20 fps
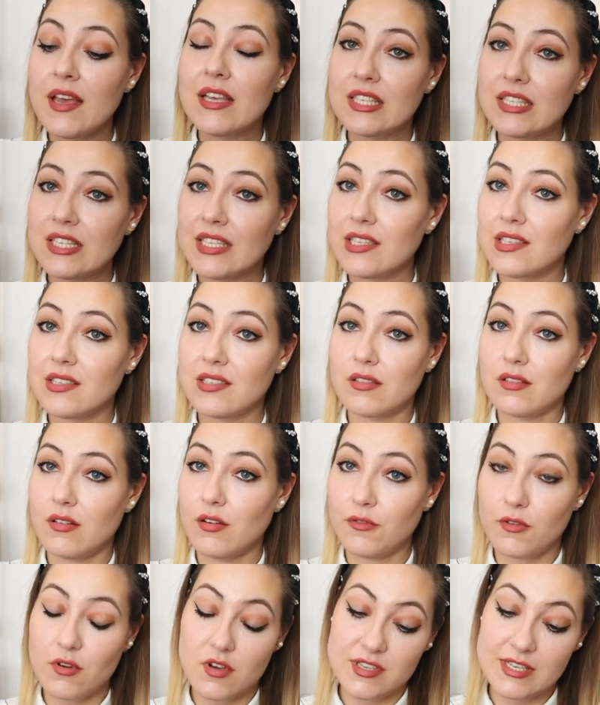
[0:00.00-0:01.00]
since
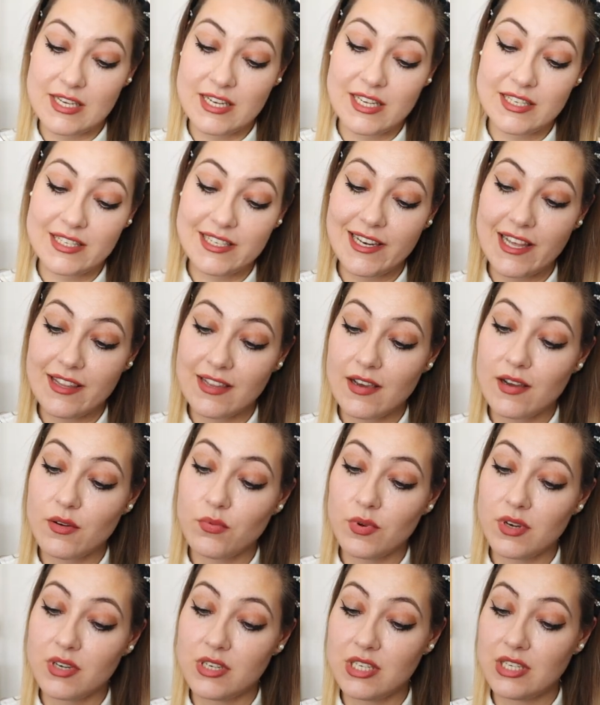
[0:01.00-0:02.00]
of course it is leather,
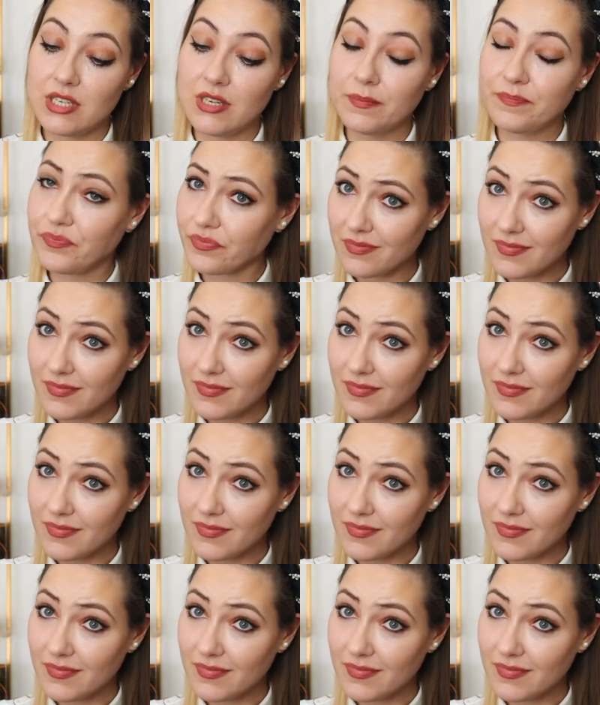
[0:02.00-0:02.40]
which